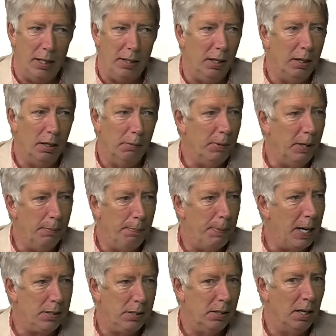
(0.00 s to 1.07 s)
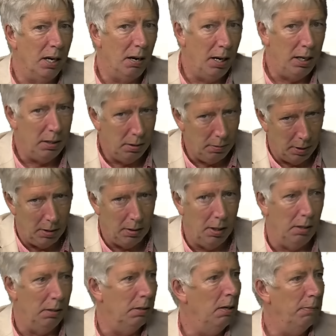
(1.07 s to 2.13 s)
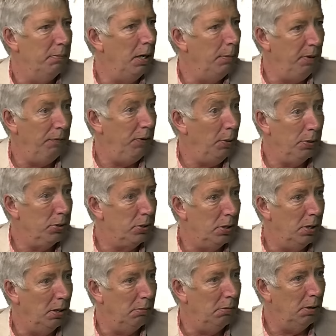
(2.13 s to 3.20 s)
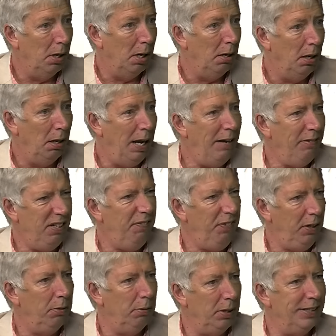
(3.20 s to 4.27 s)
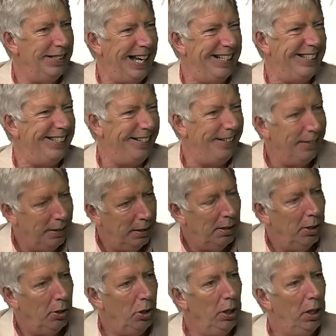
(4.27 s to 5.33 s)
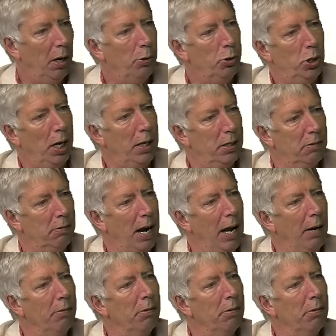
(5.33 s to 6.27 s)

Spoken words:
it a little bit better than I do, and maybe viewers do. How difficult is that to negotiate around?